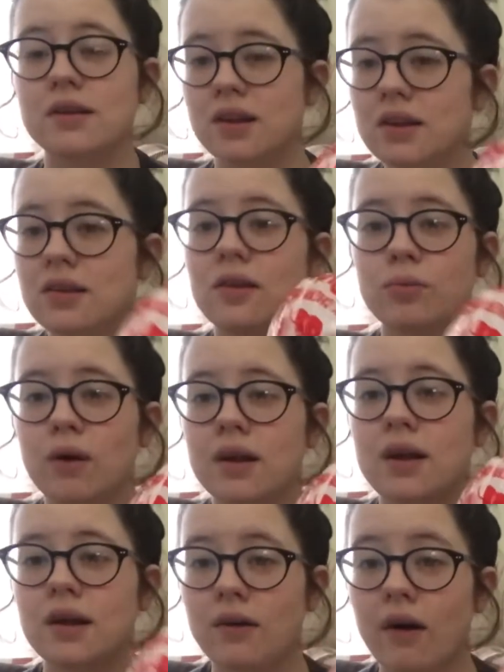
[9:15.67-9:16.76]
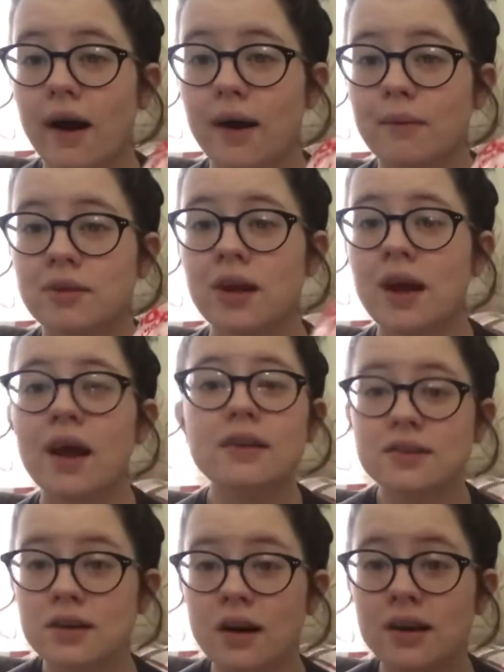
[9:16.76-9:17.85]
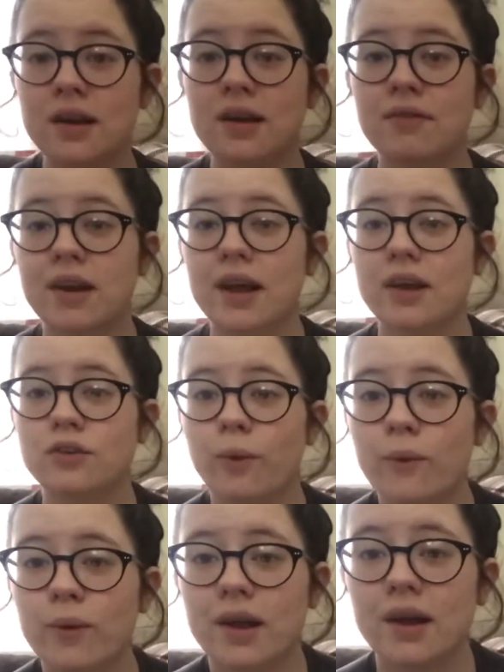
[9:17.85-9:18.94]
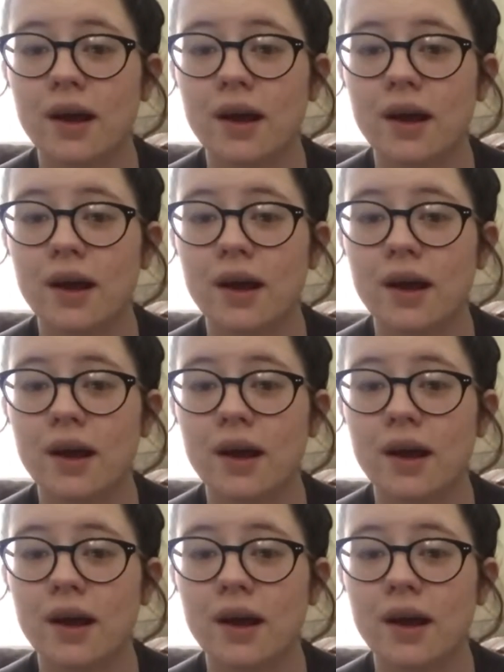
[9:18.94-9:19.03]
this is what he grabs, and it's not even a toy.